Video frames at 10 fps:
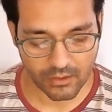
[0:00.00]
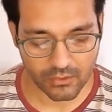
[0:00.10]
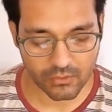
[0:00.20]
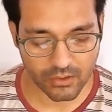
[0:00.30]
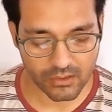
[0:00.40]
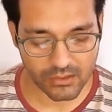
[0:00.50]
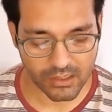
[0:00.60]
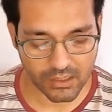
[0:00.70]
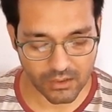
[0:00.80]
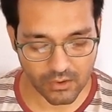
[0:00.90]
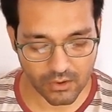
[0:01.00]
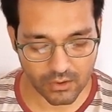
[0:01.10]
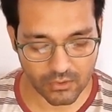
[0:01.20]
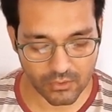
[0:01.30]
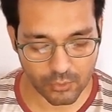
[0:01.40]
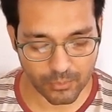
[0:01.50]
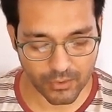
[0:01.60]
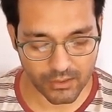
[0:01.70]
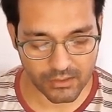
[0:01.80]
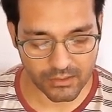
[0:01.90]
You can see
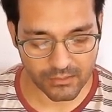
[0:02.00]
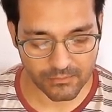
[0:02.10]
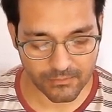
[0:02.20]
octopus